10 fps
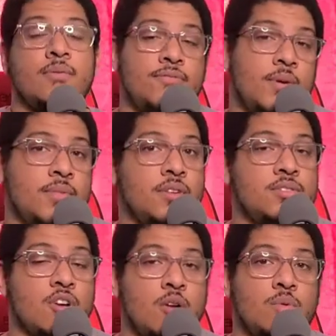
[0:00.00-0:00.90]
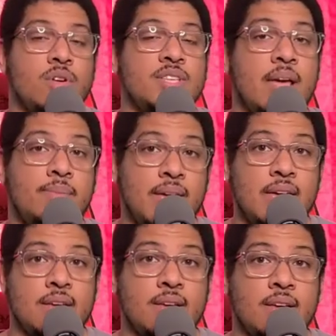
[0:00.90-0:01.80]
from the Star Wars I
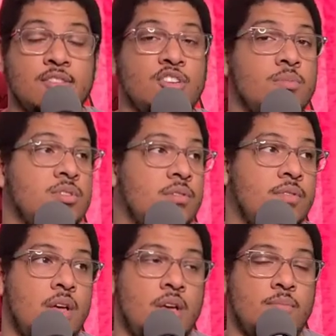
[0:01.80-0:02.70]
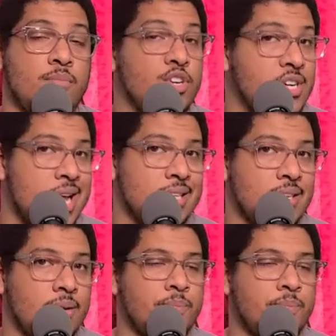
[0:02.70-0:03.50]
P in terms of merchandising.